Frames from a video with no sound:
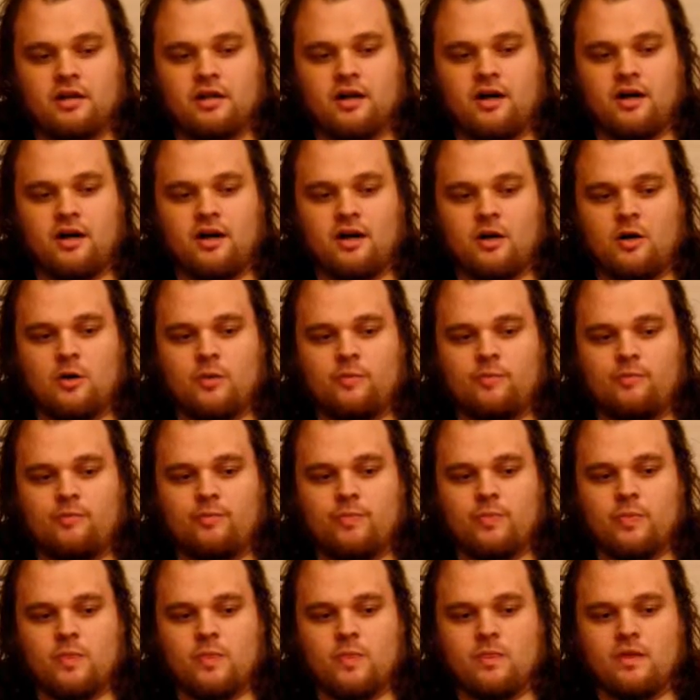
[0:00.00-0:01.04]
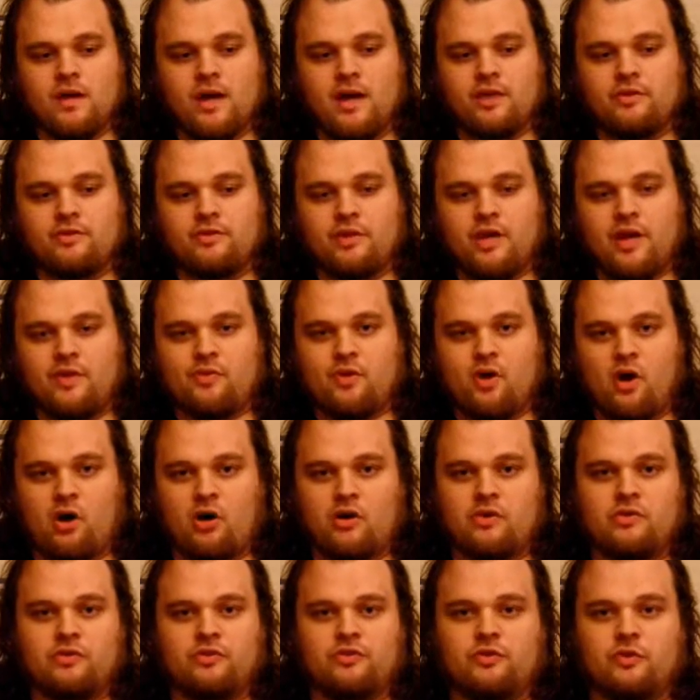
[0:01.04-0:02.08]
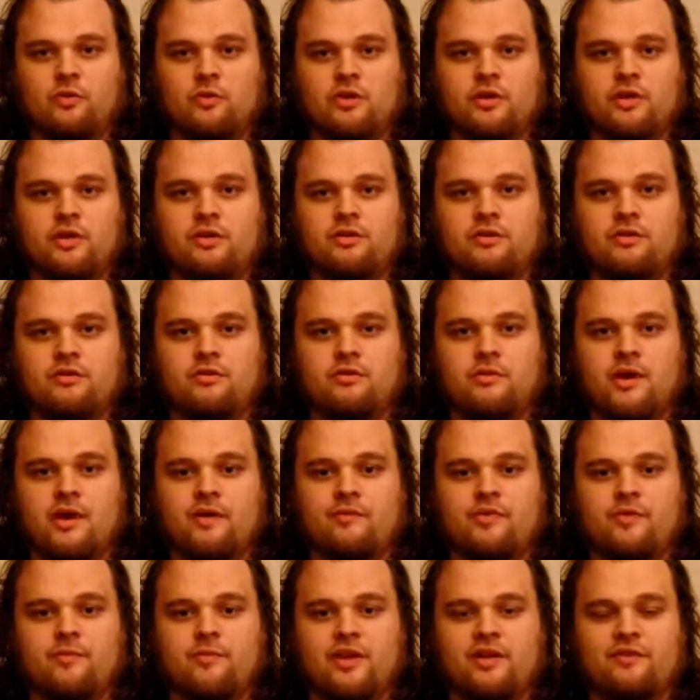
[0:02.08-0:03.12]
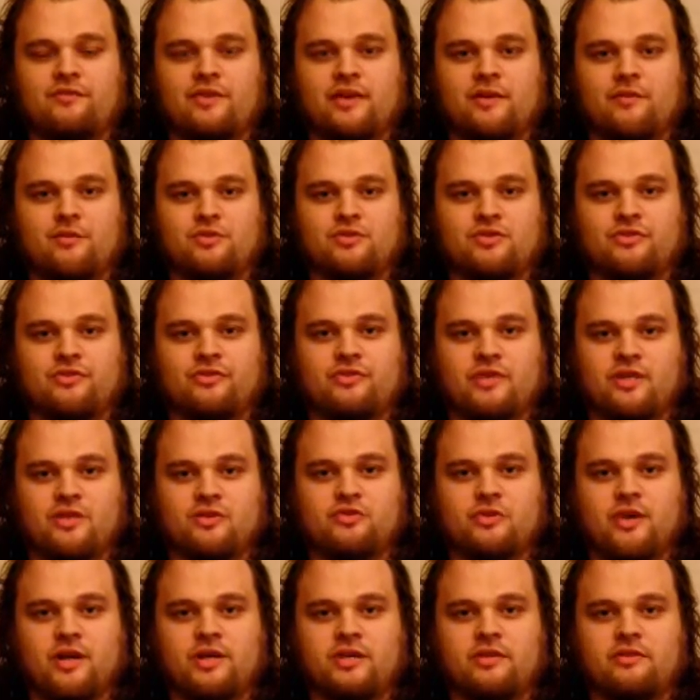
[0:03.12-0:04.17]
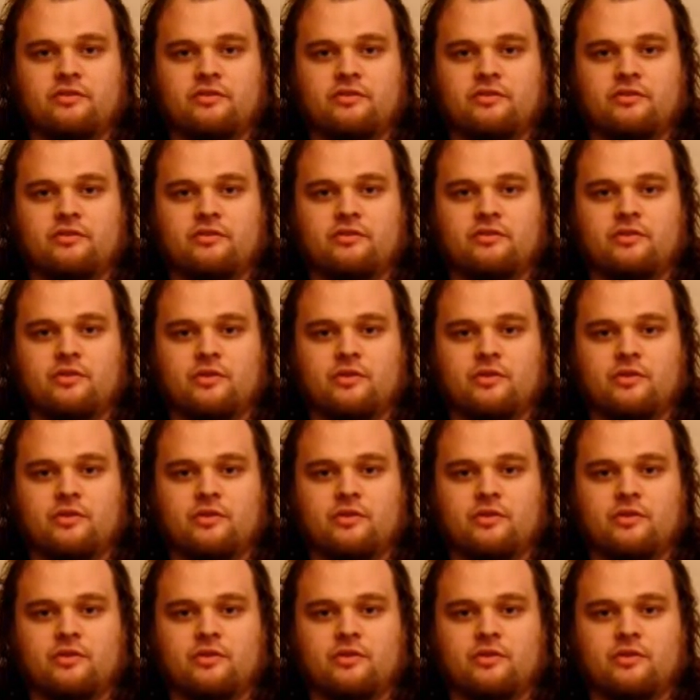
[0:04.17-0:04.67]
And at the heart of the story, you have the main family, which is the Atreides.